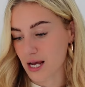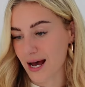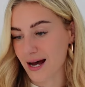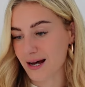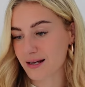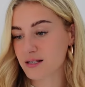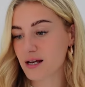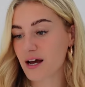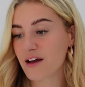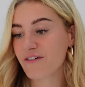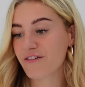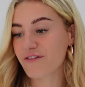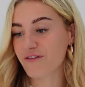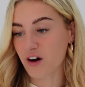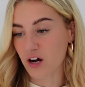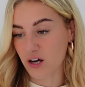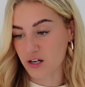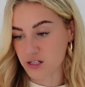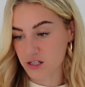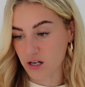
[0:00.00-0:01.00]
as a
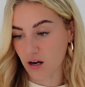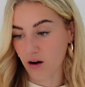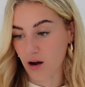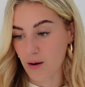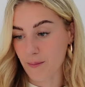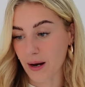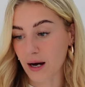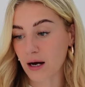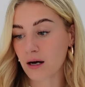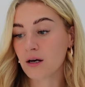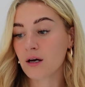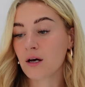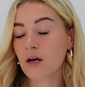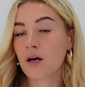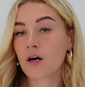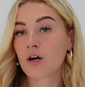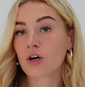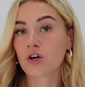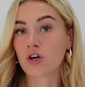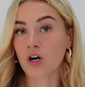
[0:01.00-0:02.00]
first timer
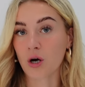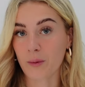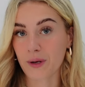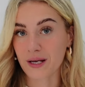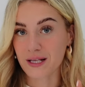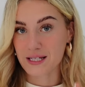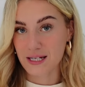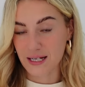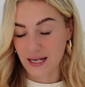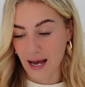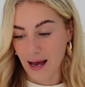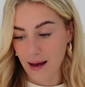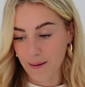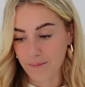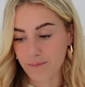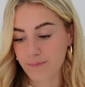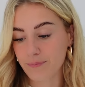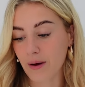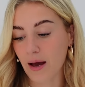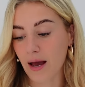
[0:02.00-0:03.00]
going to
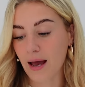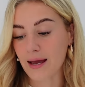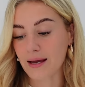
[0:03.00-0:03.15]
camp,